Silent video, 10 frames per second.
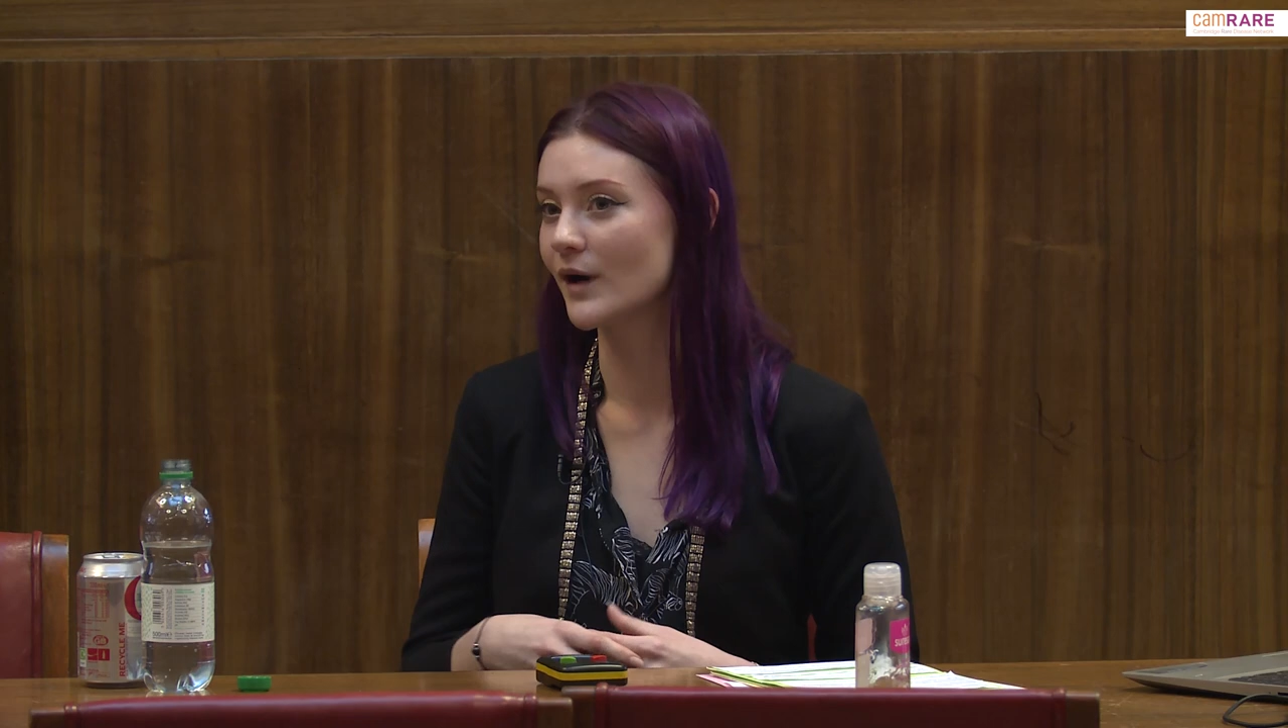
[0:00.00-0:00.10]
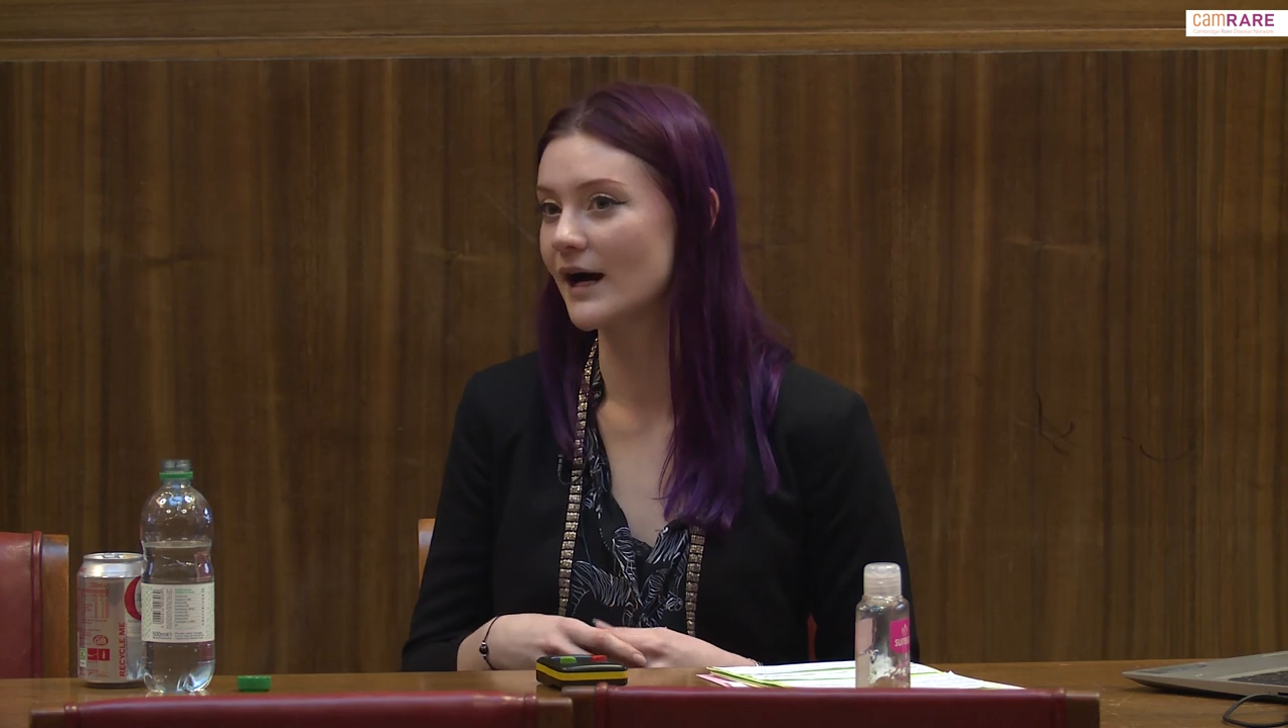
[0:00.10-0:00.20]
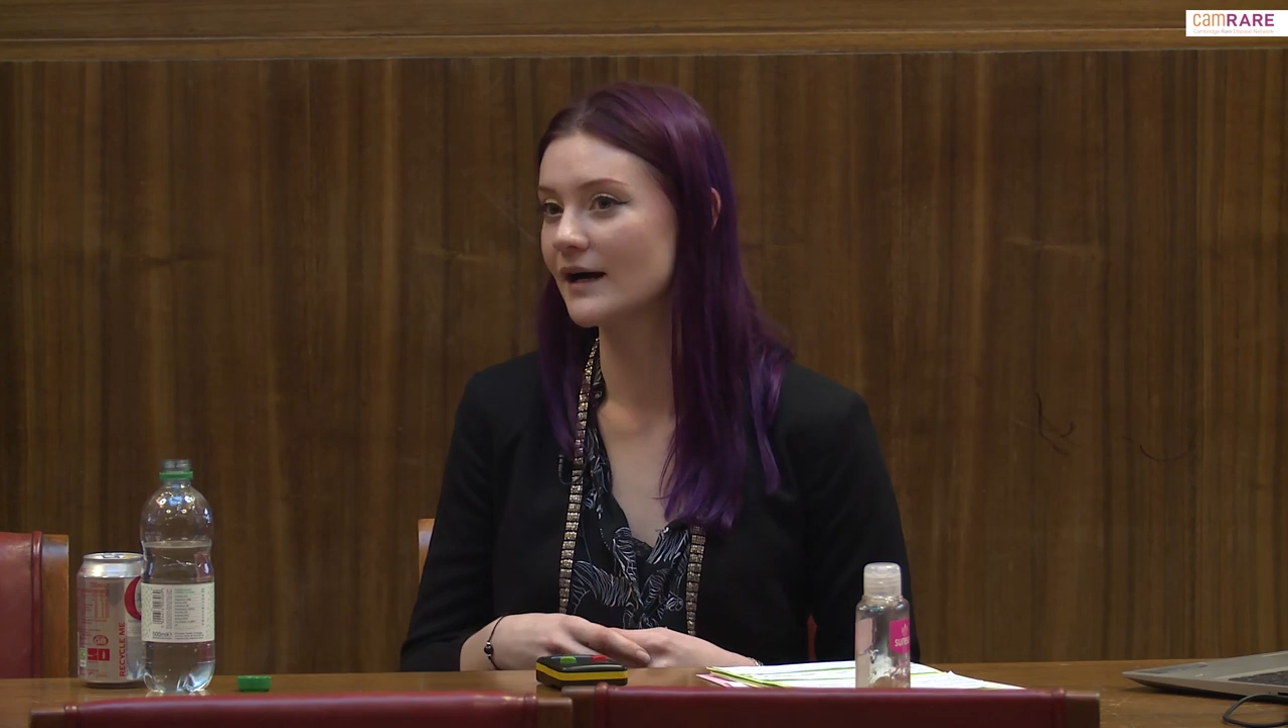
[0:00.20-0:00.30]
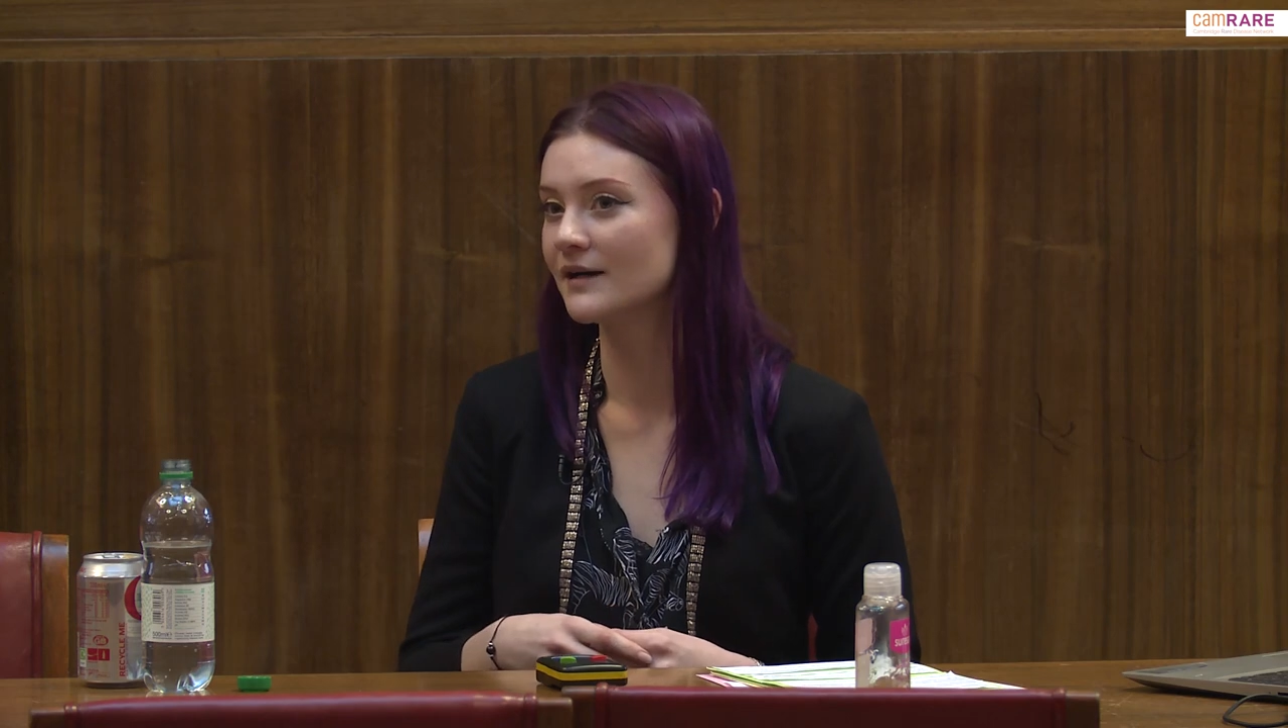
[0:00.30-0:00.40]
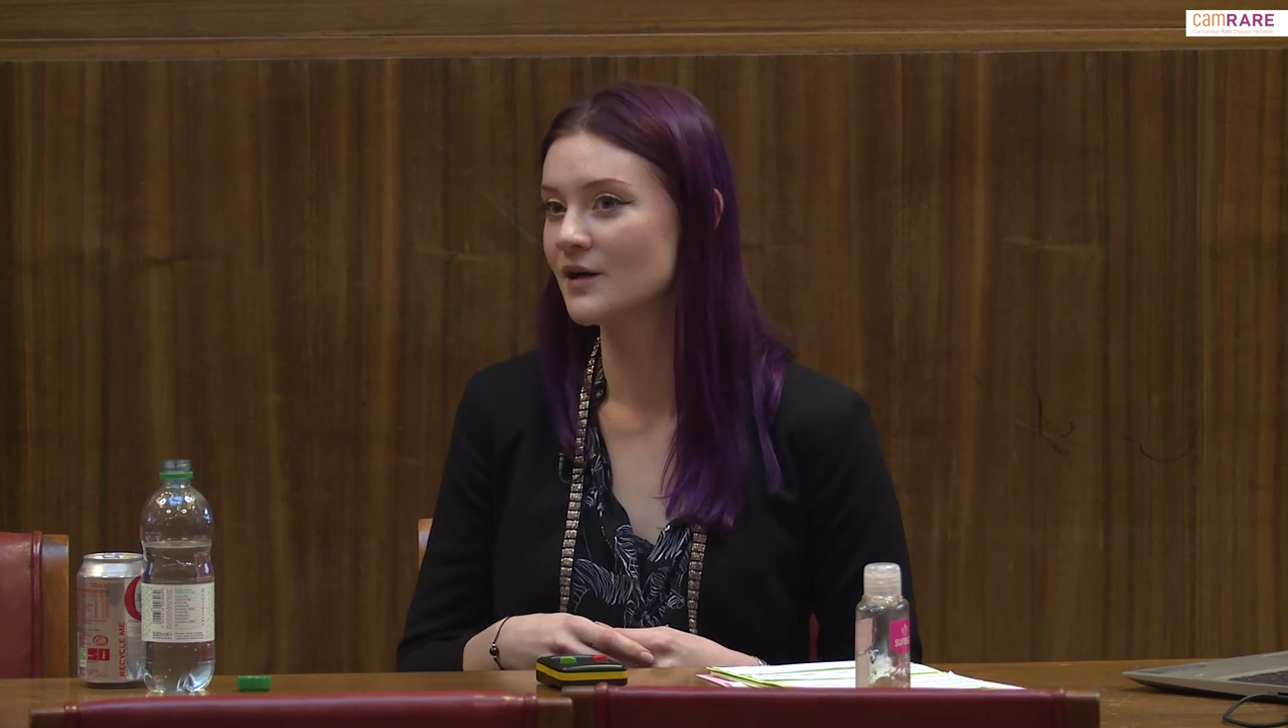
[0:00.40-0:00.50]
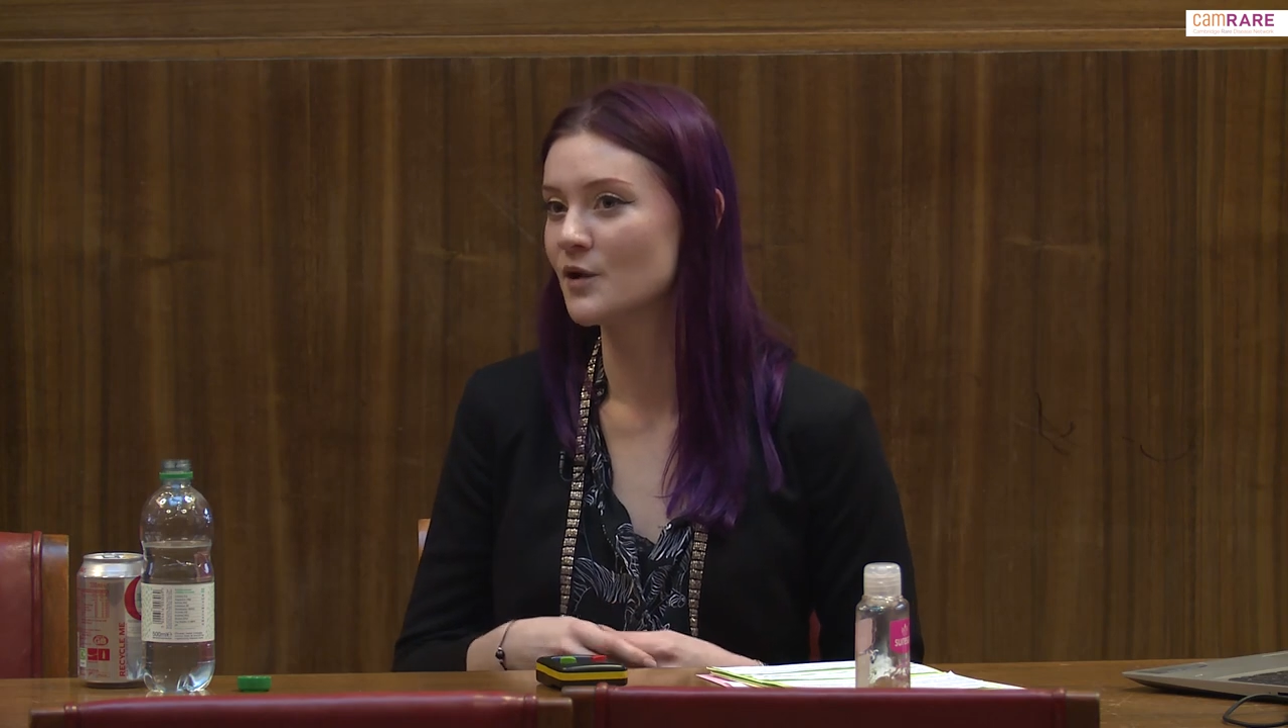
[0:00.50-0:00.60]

where